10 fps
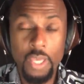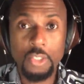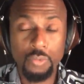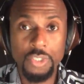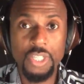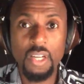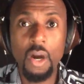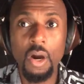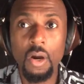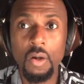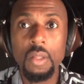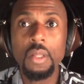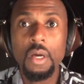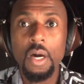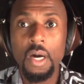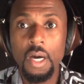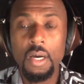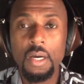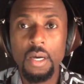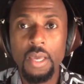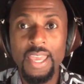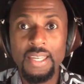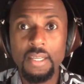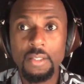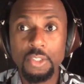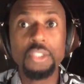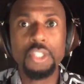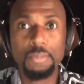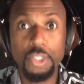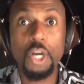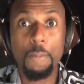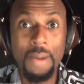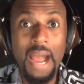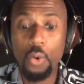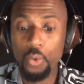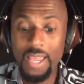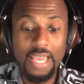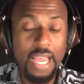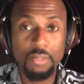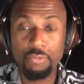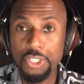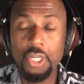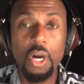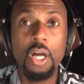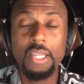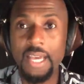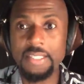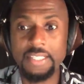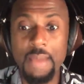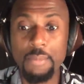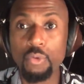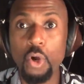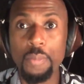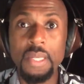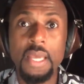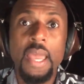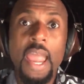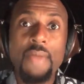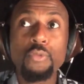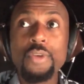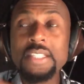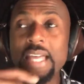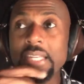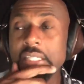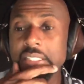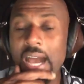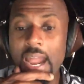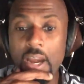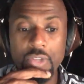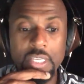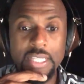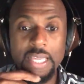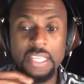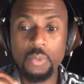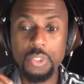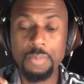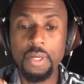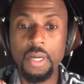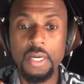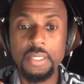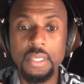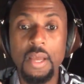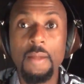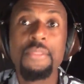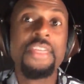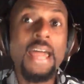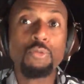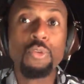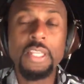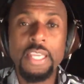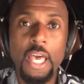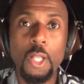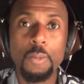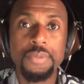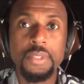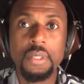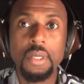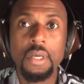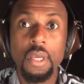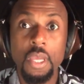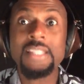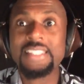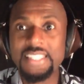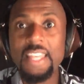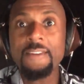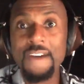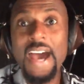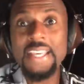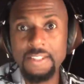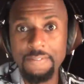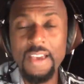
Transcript: hence Regina Hall. Uh, and some star power. I got Regina Hall, I got Tami Roman. And the reason I needed to hire these ladies was because that really helps incentivize